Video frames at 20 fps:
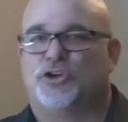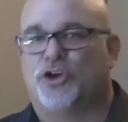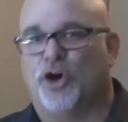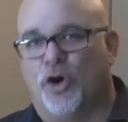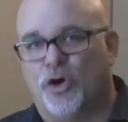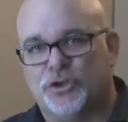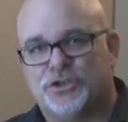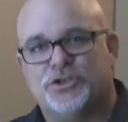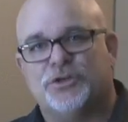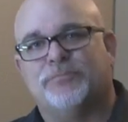
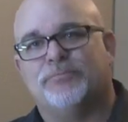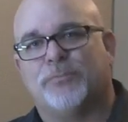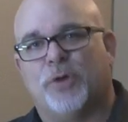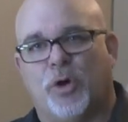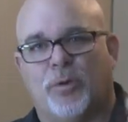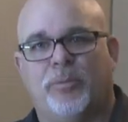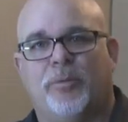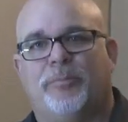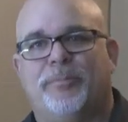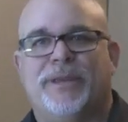Go to
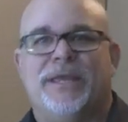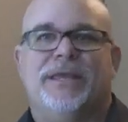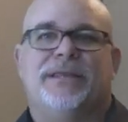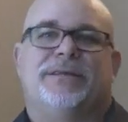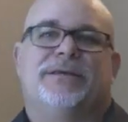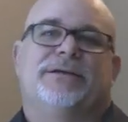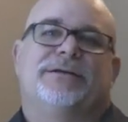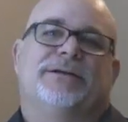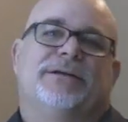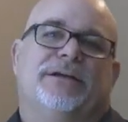Mobile
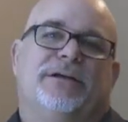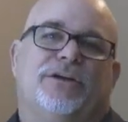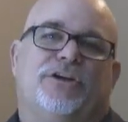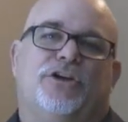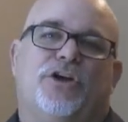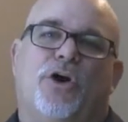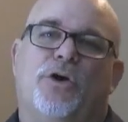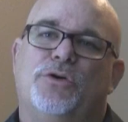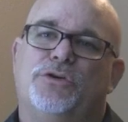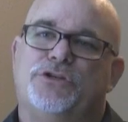Beat,
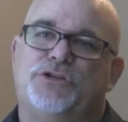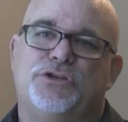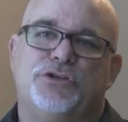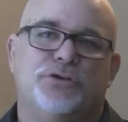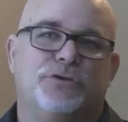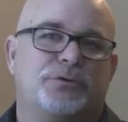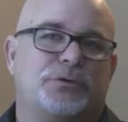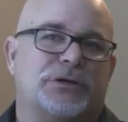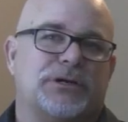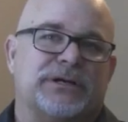go
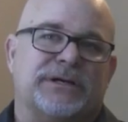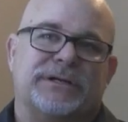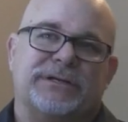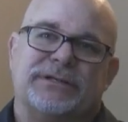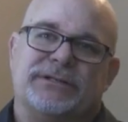to